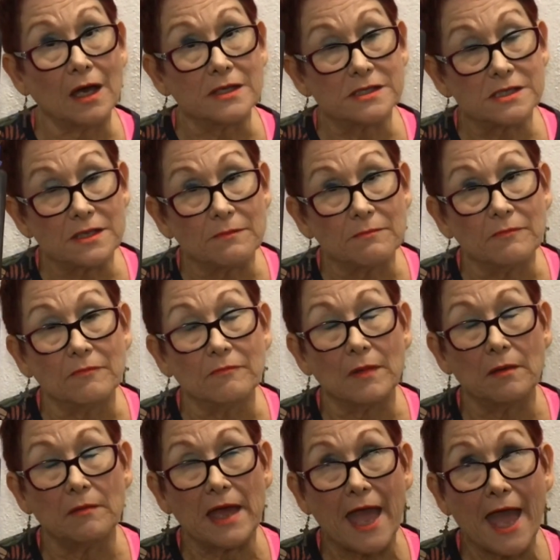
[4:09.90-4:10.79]
some
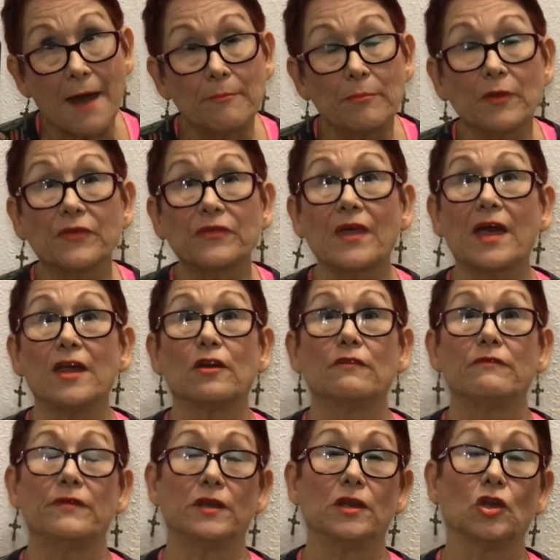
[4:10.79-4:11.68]
apple cider
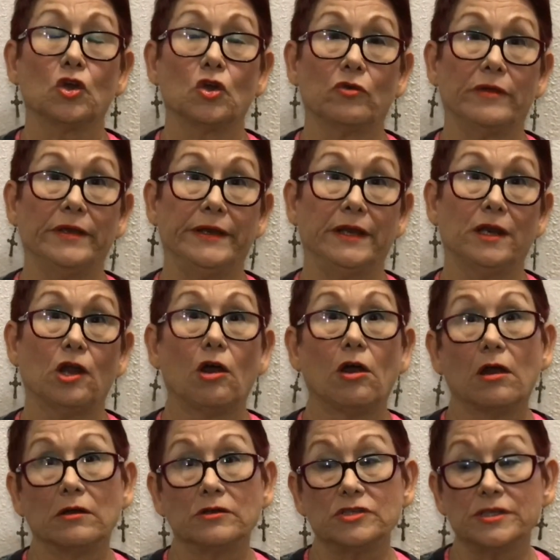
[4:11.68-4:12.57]
vinegar in it,
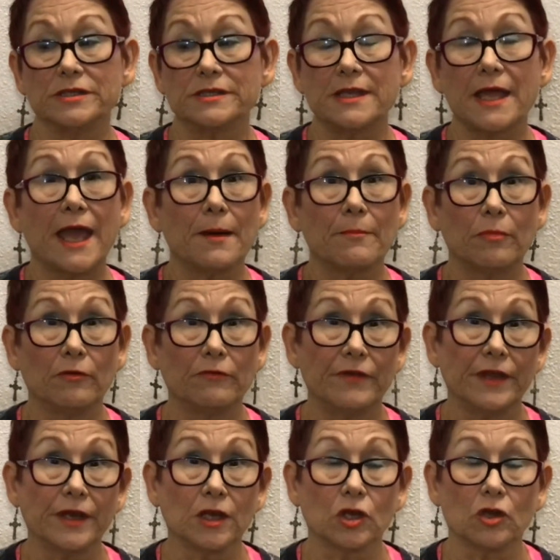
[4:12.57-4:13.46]
or just apple
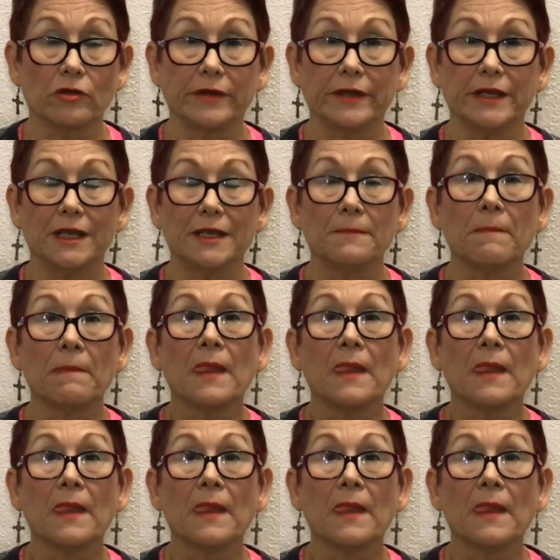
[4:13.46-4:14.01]
vinegar in it.